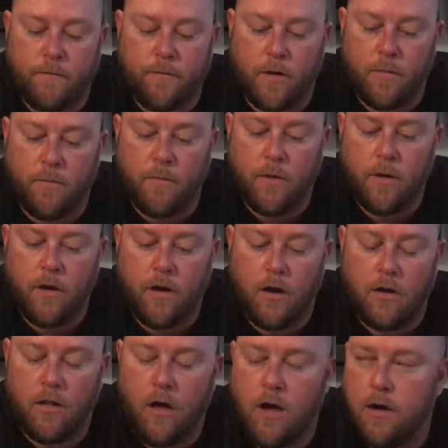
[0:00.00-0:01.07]
from
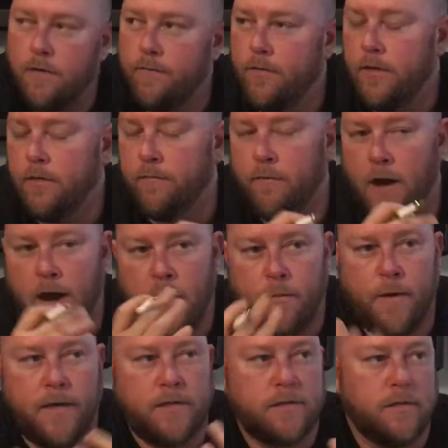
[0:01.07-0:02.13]
a lot of the
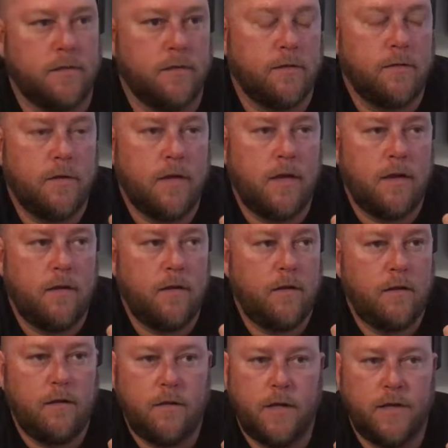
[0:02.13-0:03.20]
environmental
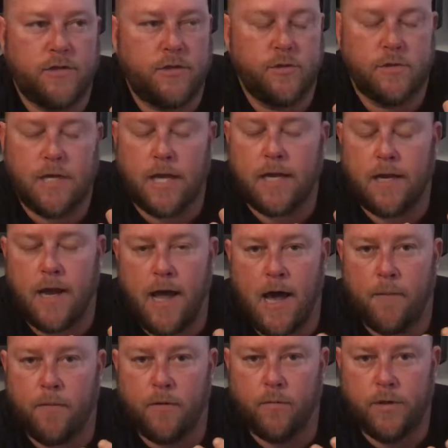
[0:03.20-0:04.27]
issues that can
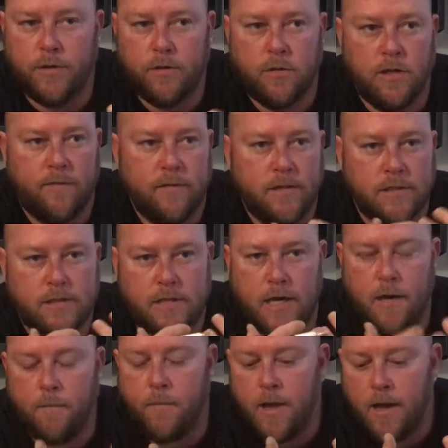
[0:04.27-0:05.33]
happen. We do live in the
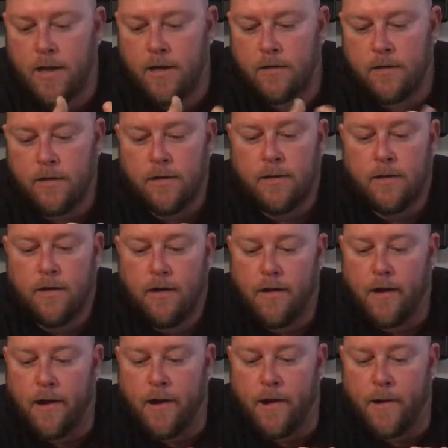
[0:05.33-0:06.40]
state of Maine.
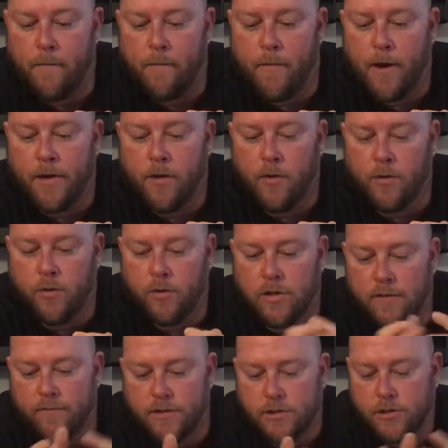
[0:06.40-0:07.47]
I know you
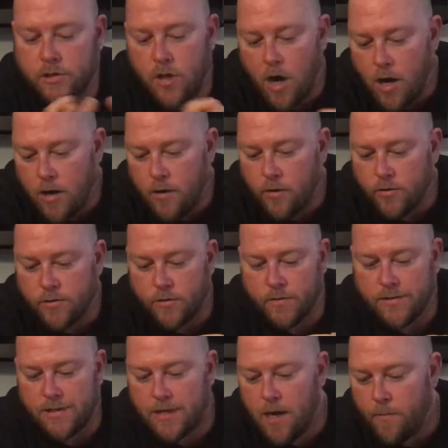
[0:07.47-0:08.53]
live in Saco, so
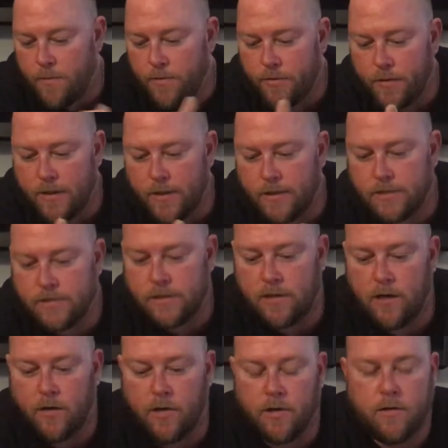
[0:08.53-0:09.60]
there's a couple things,
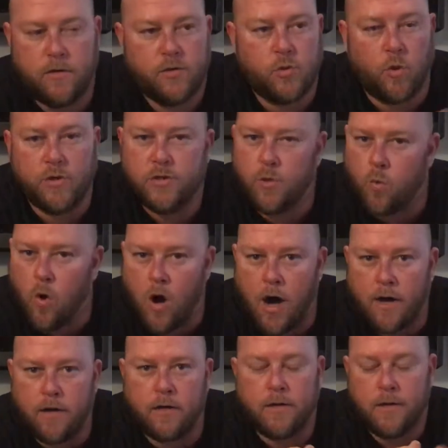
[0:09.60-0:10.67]
you're towards the
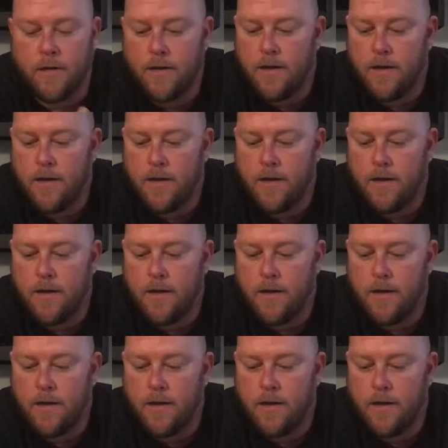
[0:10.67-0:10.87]
water.